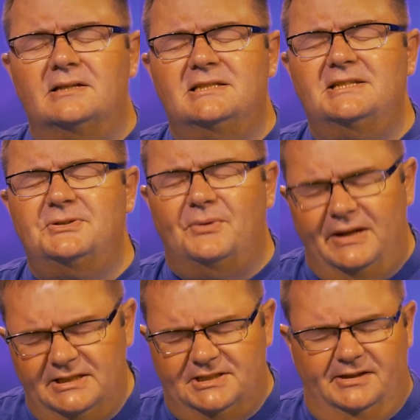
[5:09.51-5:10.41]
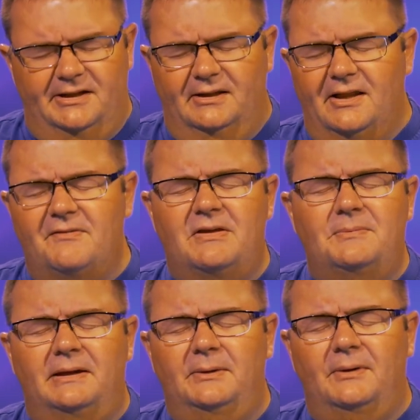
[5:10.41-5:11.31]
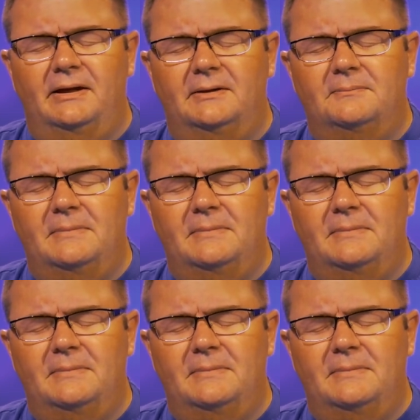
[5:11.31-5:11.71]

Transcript: situation and love them anyway.